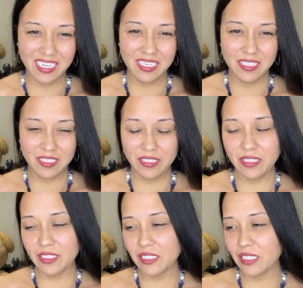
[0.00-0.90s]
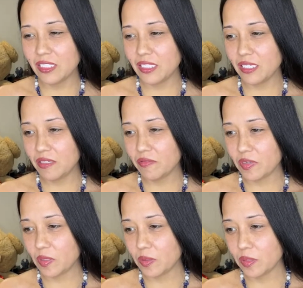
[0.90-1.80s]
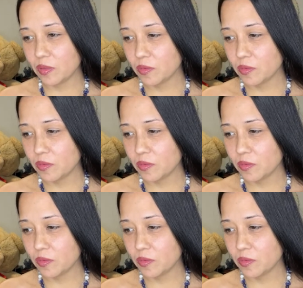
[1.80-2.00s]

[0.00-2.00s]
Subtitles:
Yes, I did, Inferno.